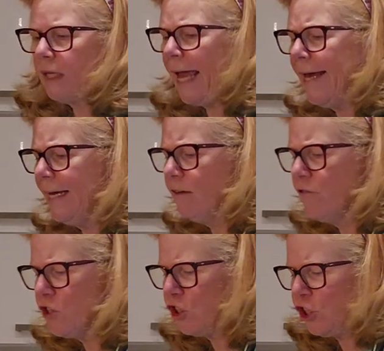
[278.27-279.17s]
any of
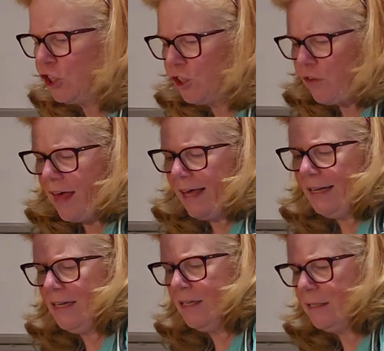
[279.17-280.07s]
the sugar
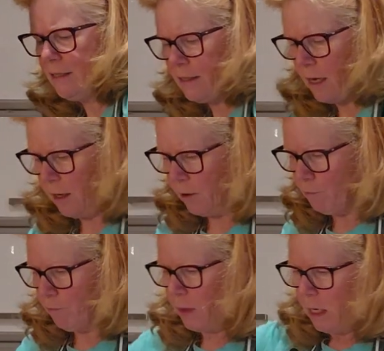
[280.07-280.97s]
that is
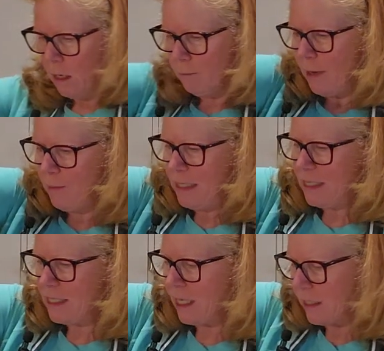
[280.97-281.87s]
maybe
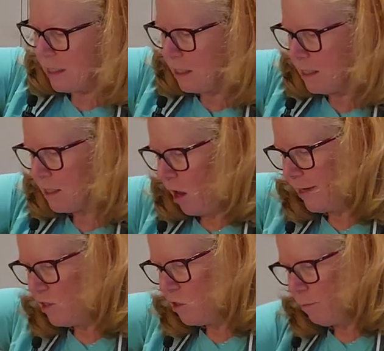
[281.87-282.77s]
stuck to the
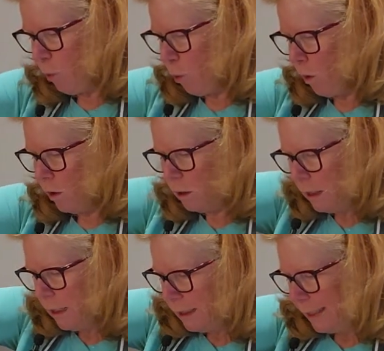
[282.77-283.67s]
sides of the bowl
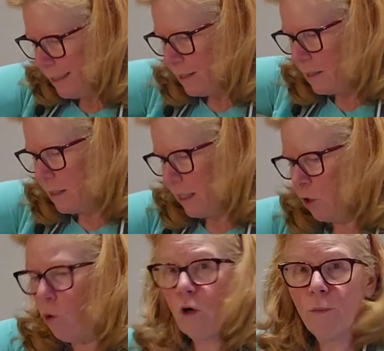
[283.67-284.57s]
gets
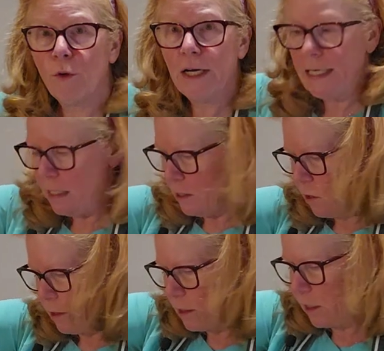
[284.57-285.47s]
incorporated.
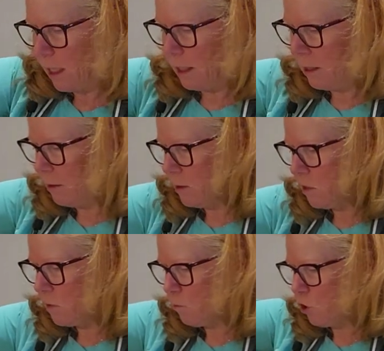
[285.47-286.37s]
So I'm just kind of
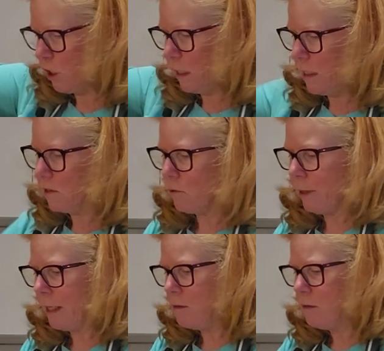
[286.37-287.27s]
smushing this
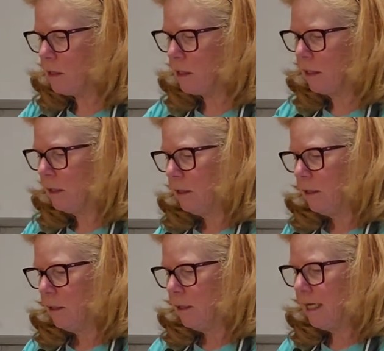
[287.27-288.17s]
around.
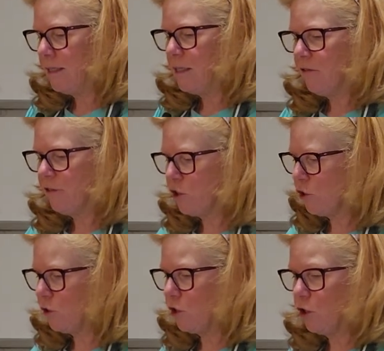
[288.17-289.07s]
That's the
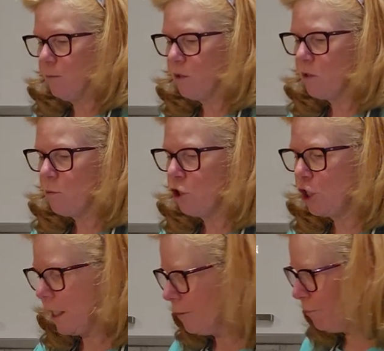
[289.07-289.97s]
official term,
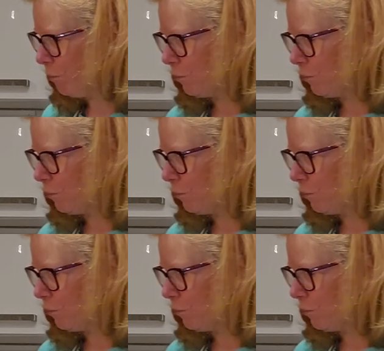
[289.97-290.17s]
smushing.